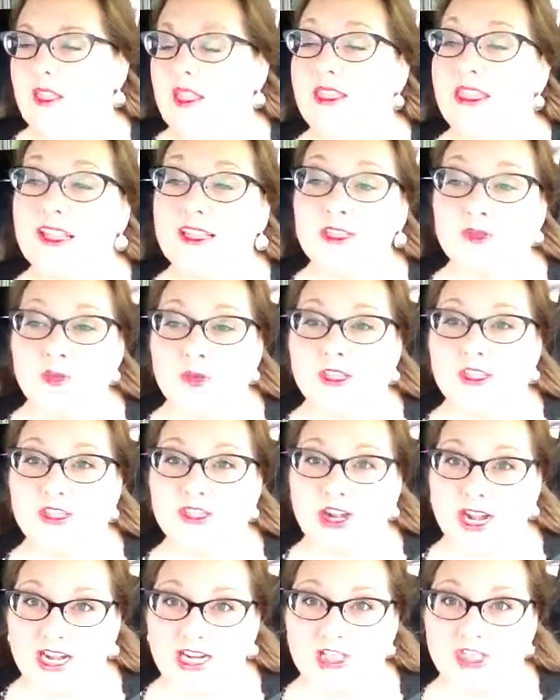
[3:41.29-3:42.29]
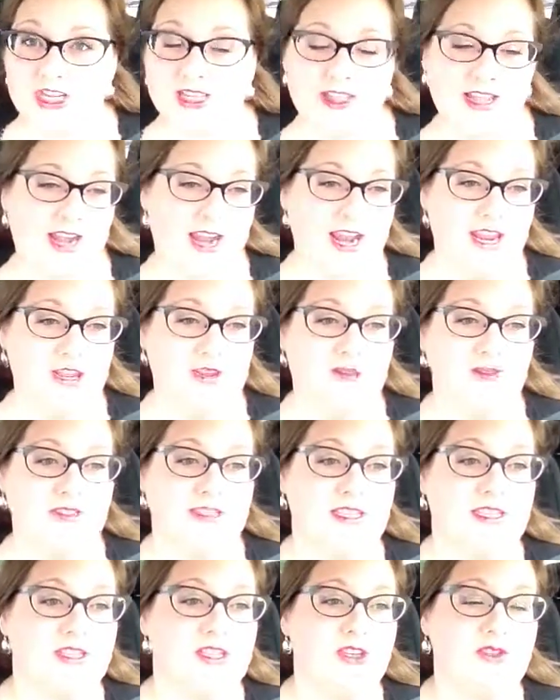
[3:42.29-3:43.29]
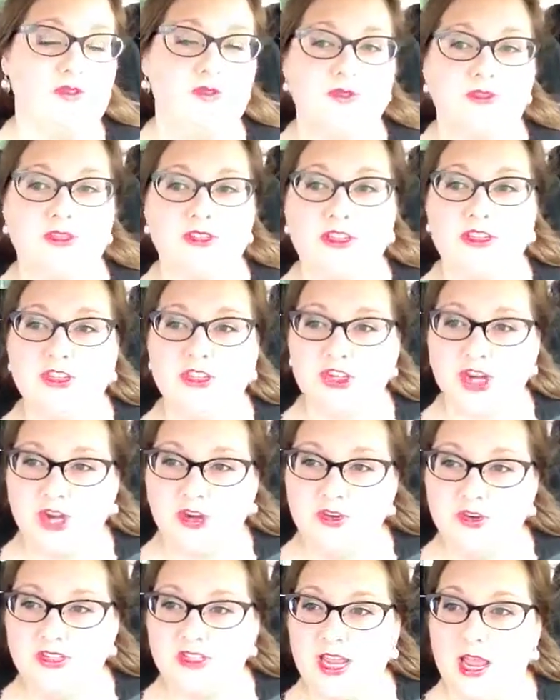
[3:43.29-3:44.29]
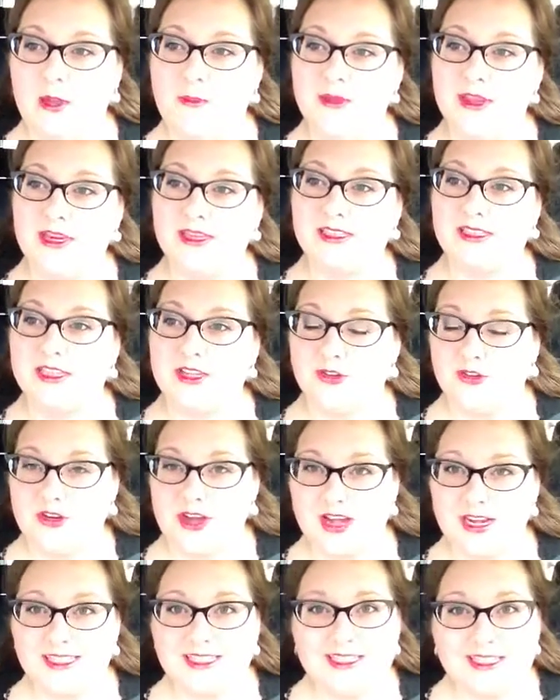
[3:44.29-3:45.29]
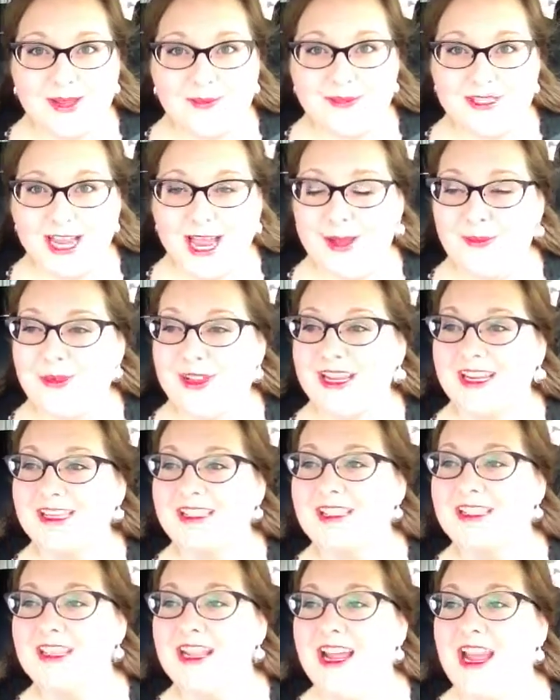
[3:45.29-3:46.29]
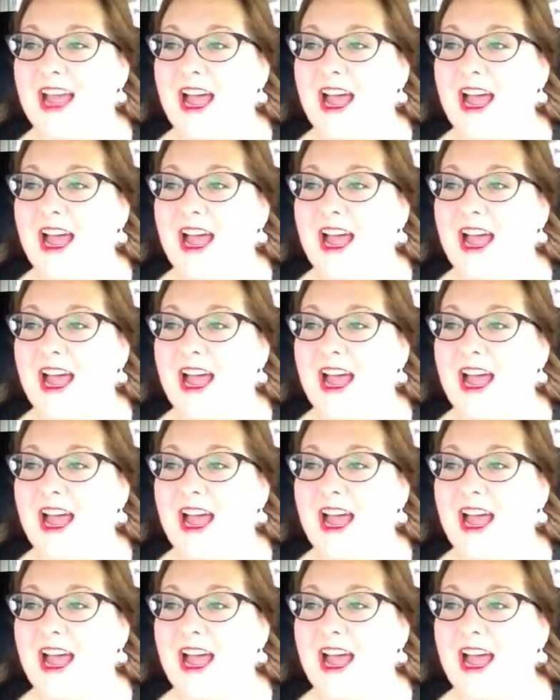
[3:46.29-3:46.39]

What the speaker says: that's one strategy that I use, is use general topics, then create subtopics,